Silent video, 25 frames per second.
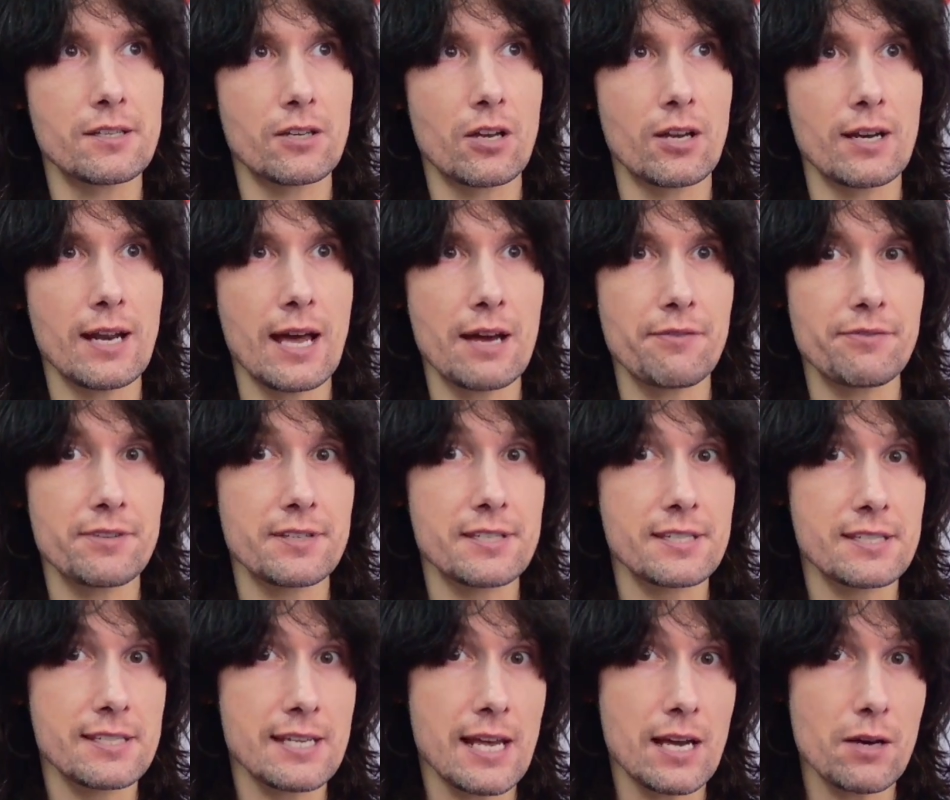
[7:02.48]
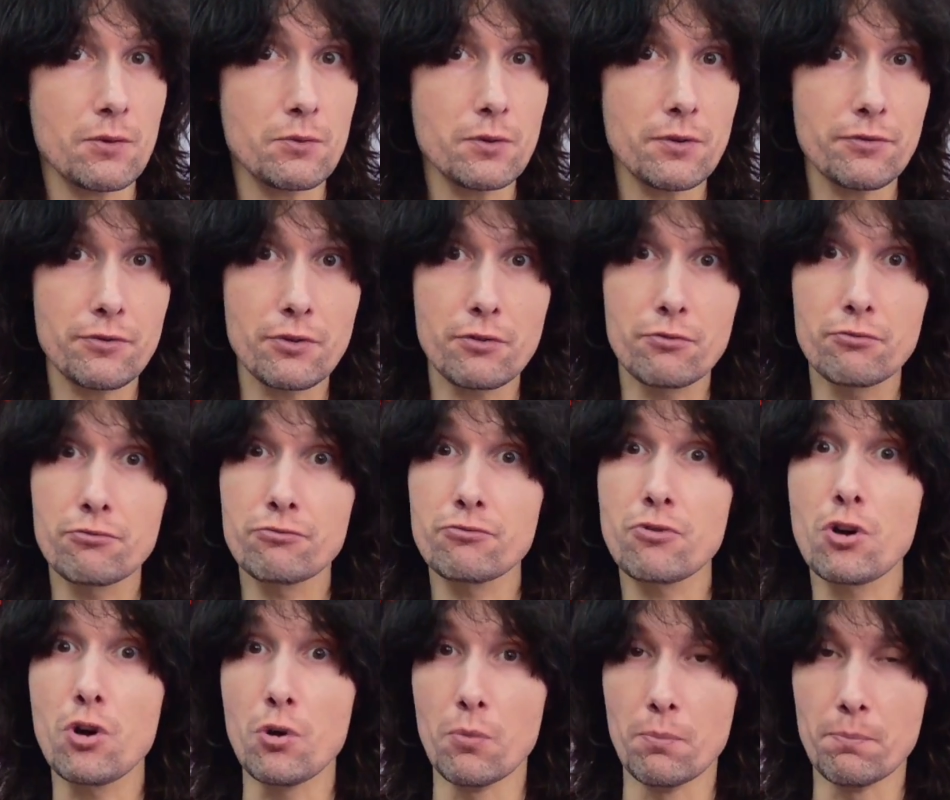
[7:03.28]
going to have the sound of the
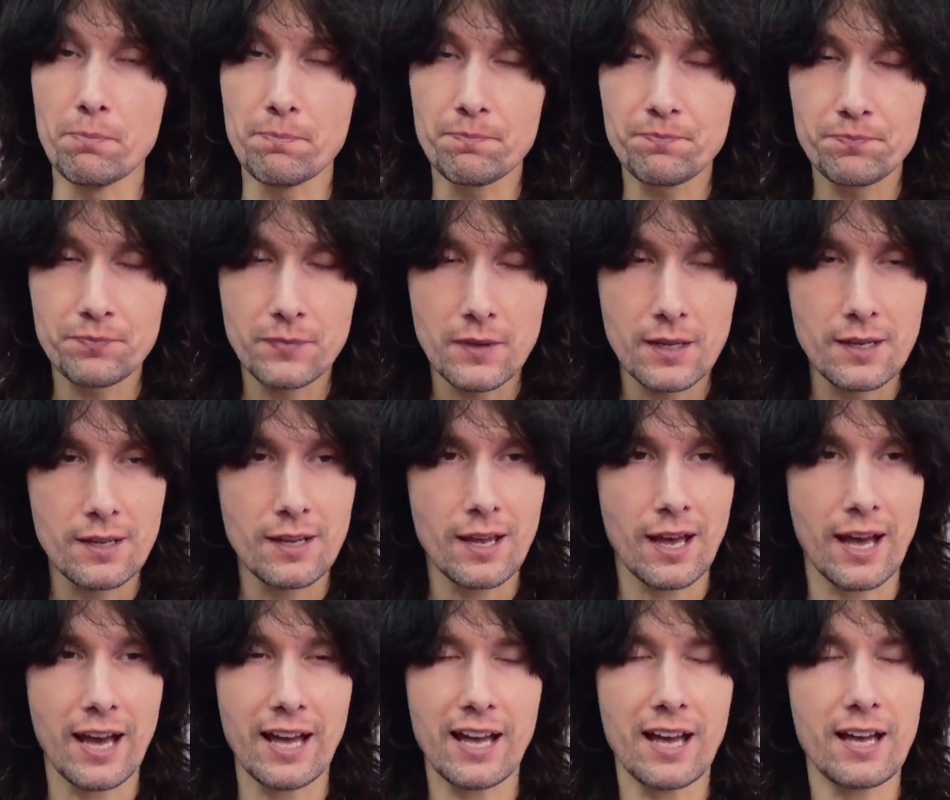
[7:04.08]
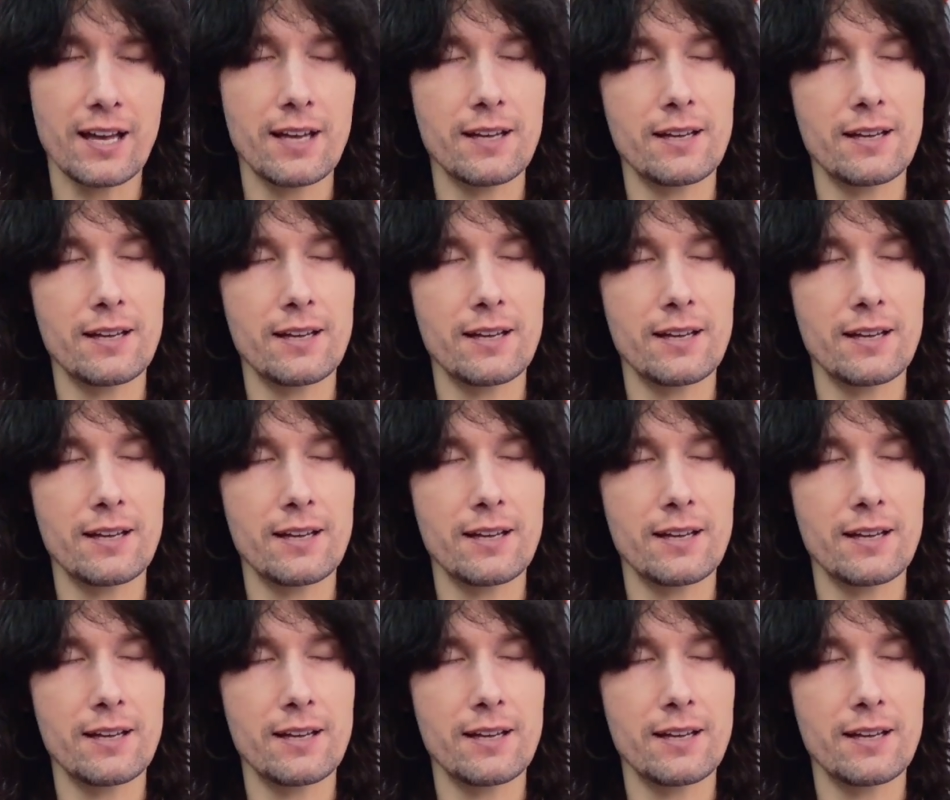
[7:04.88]
room uh,